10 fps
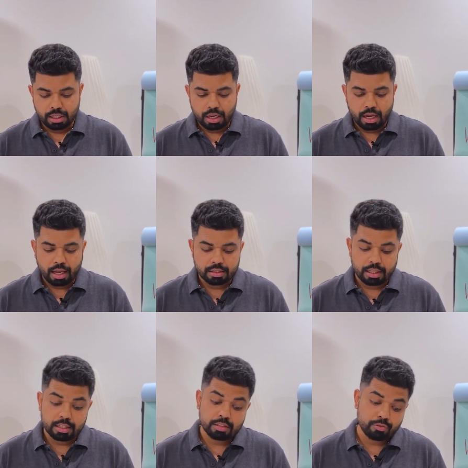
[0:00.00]
and
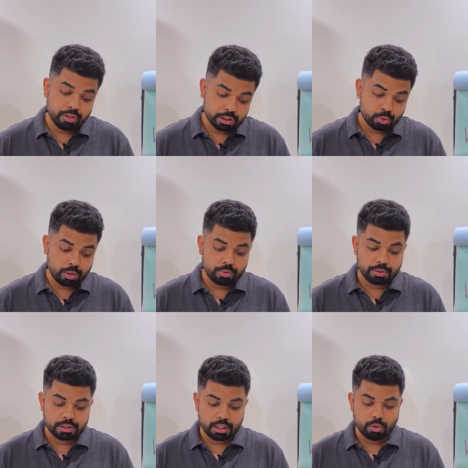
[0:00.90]
then the first one which
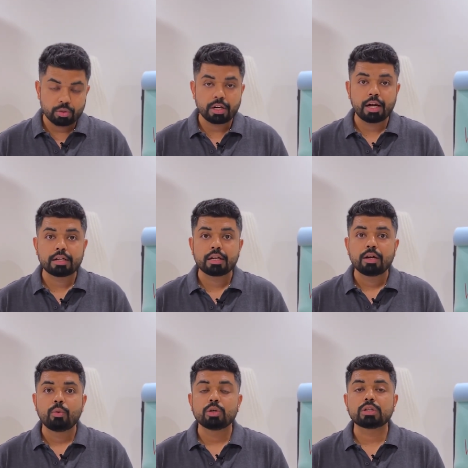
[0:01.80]
I looked at
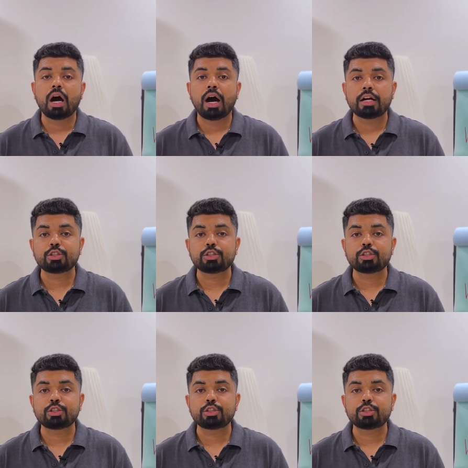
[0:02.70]
was arts,